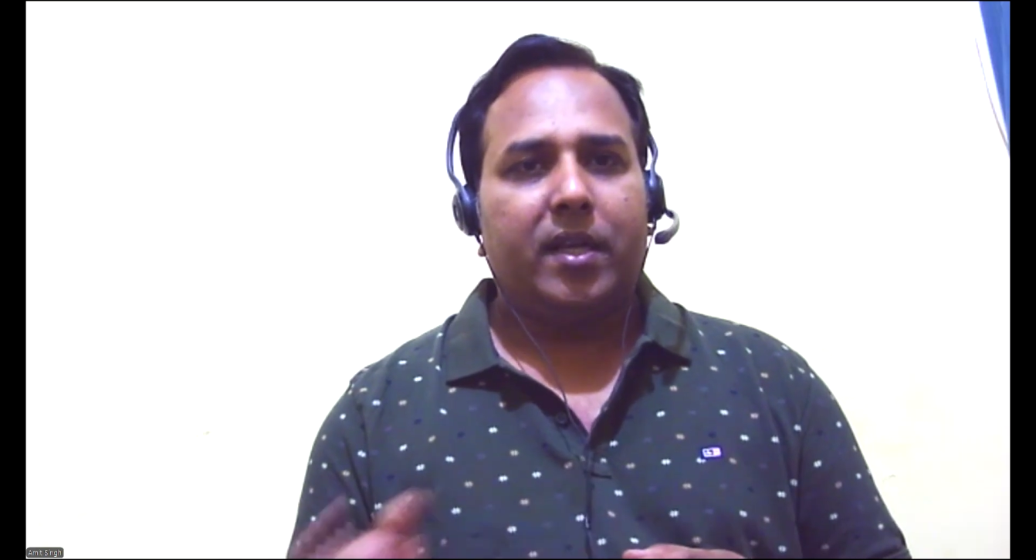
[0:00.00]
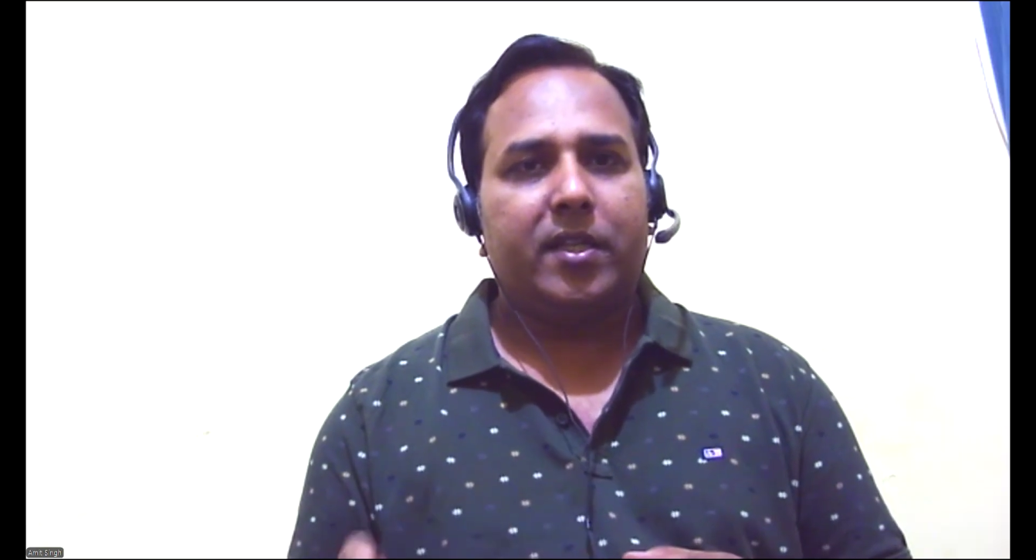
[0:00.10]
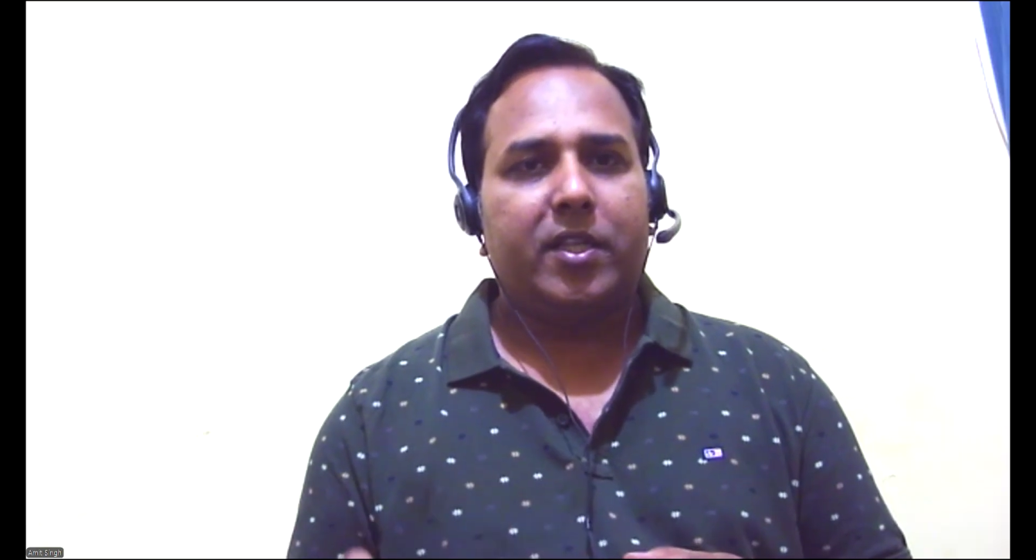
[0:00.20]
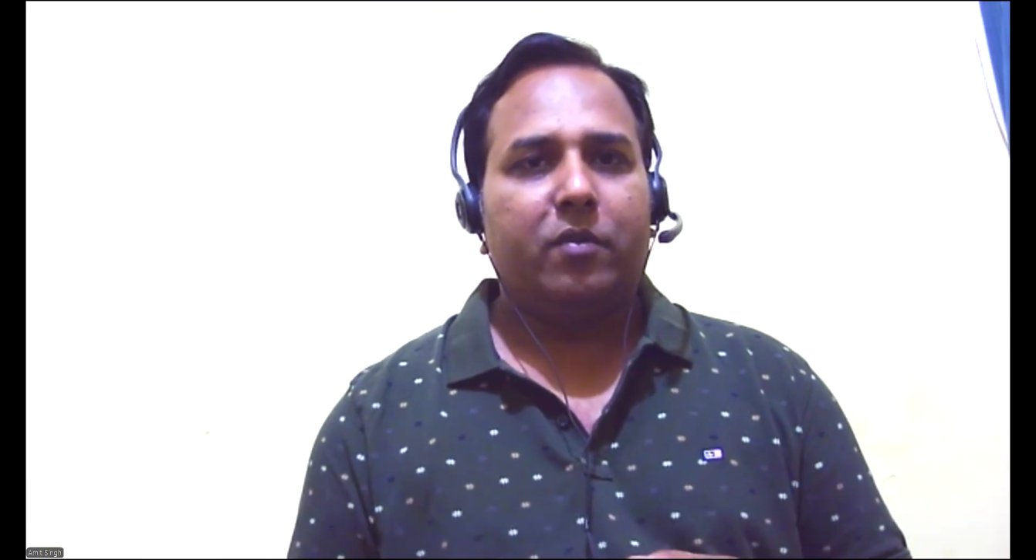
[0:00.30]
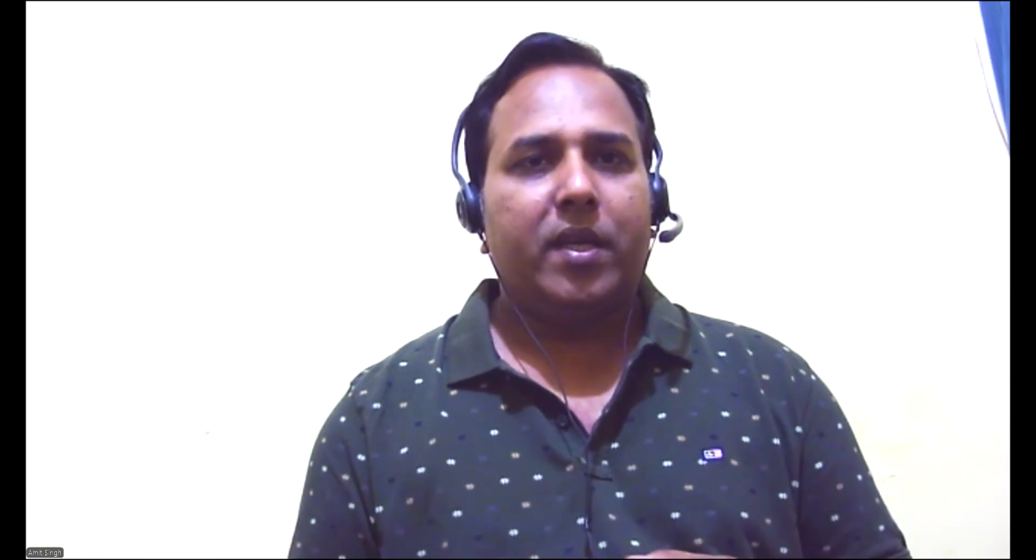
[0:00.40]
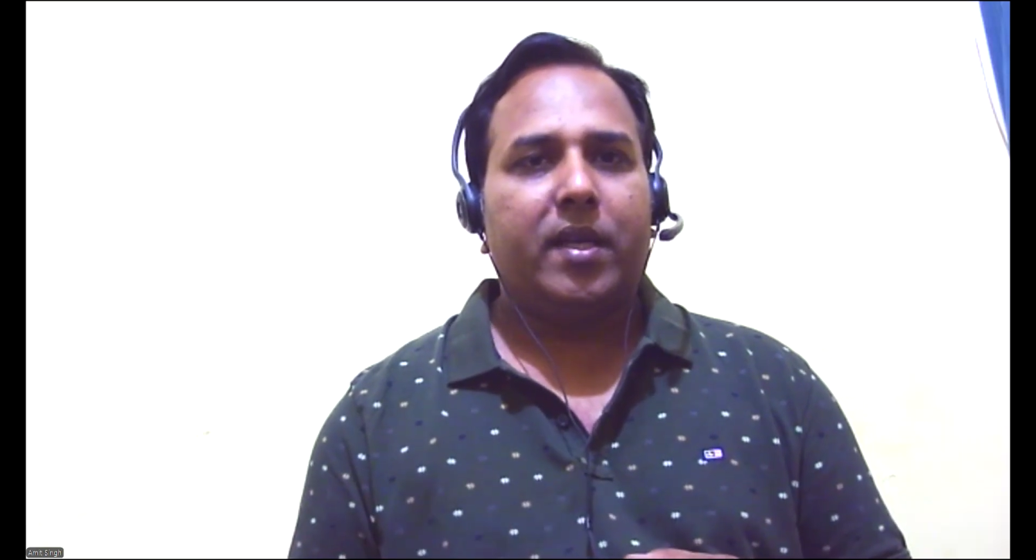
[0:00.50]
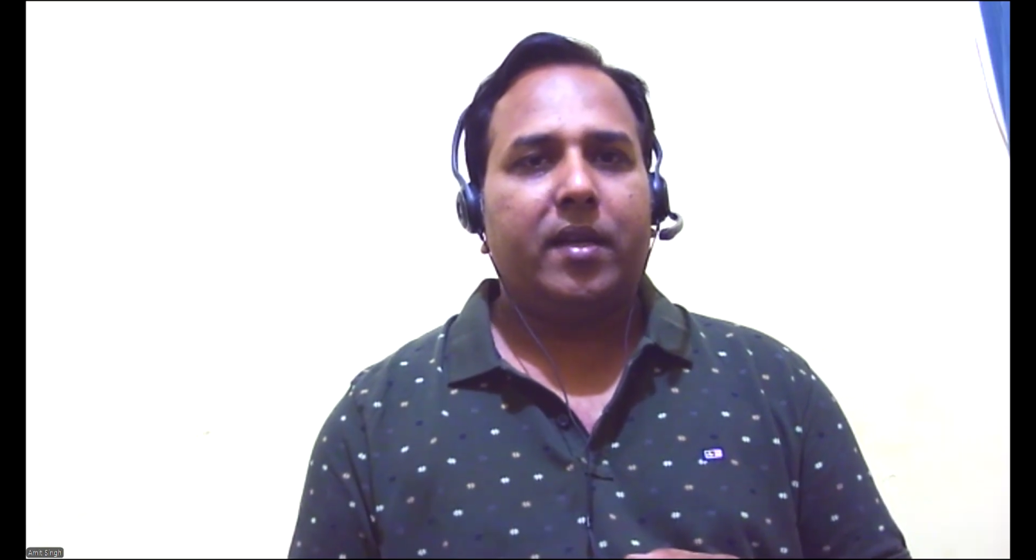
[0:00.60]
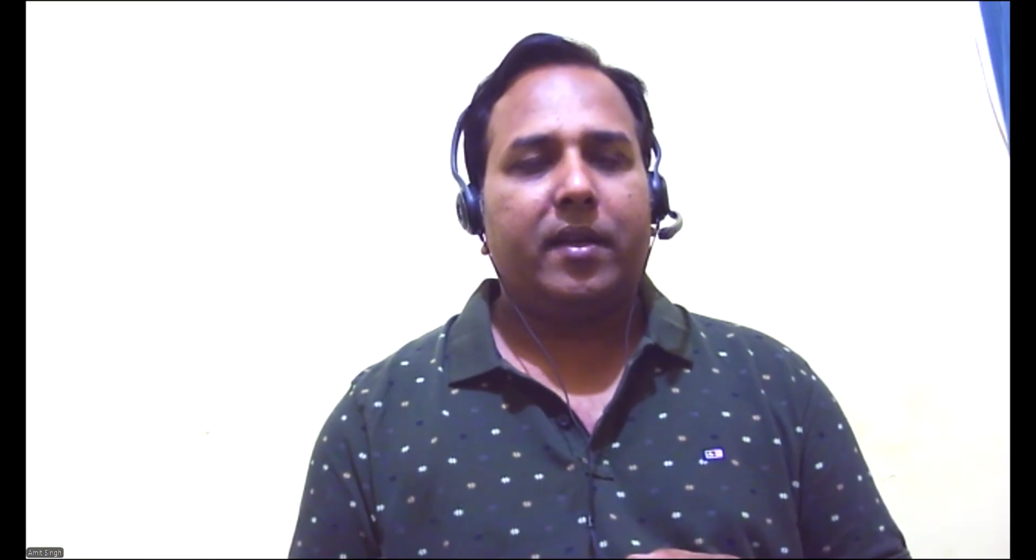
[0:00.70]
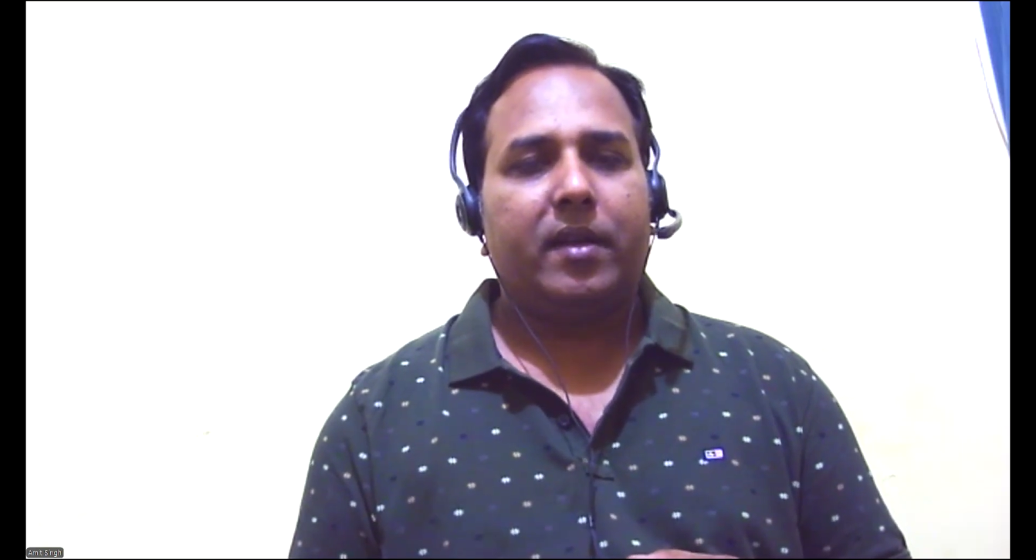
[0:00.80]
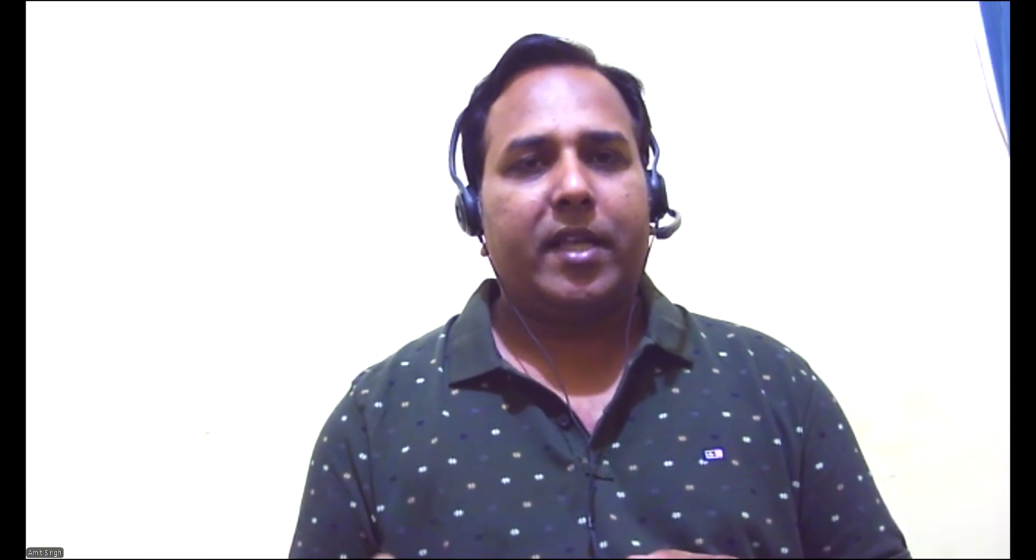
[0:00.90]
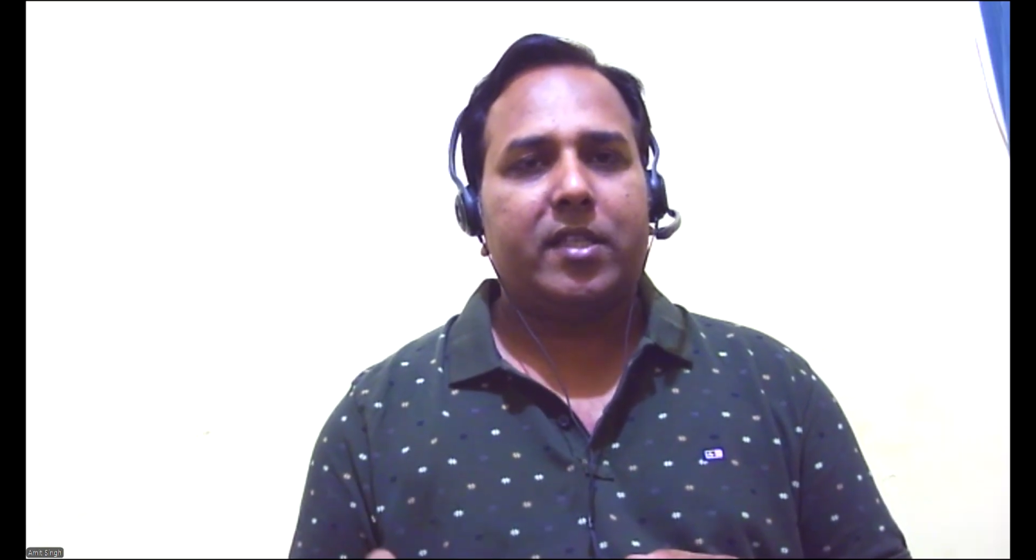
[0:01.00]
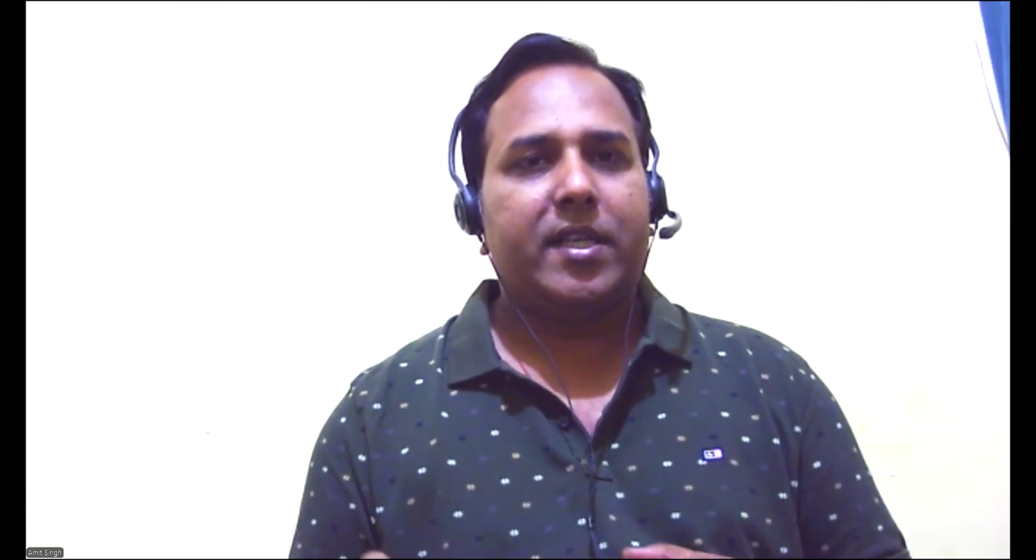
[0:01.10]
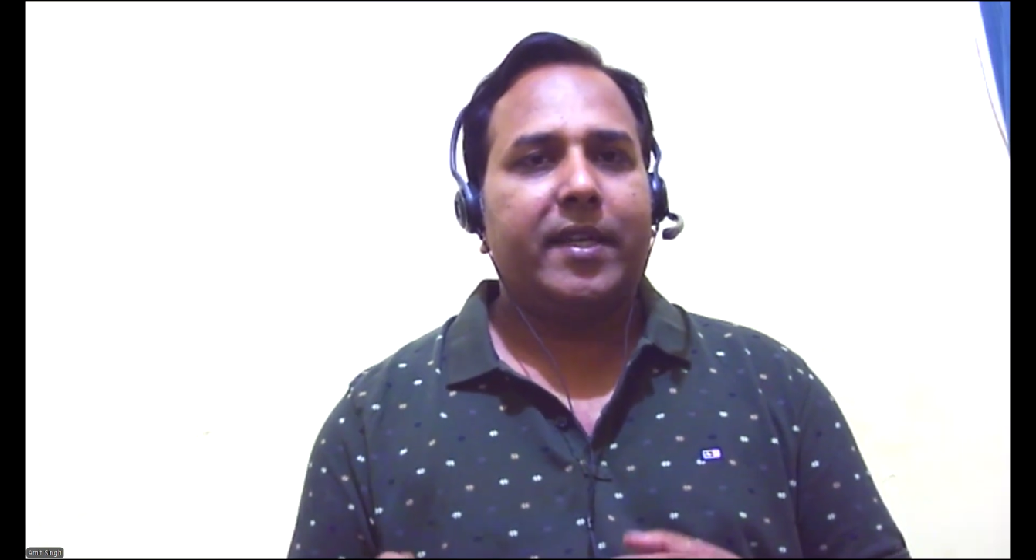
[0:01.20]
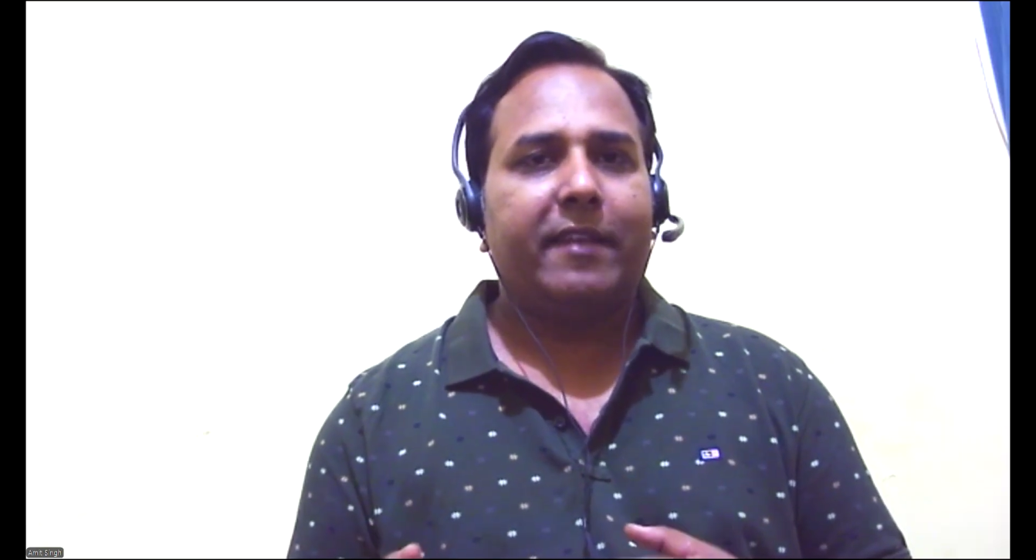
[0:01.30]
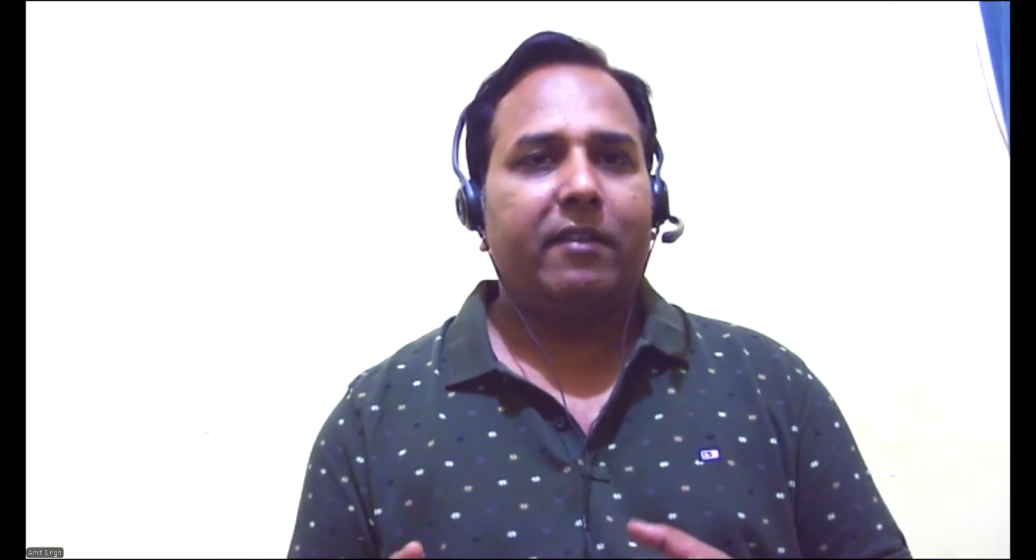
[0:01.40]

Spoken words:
and QA as did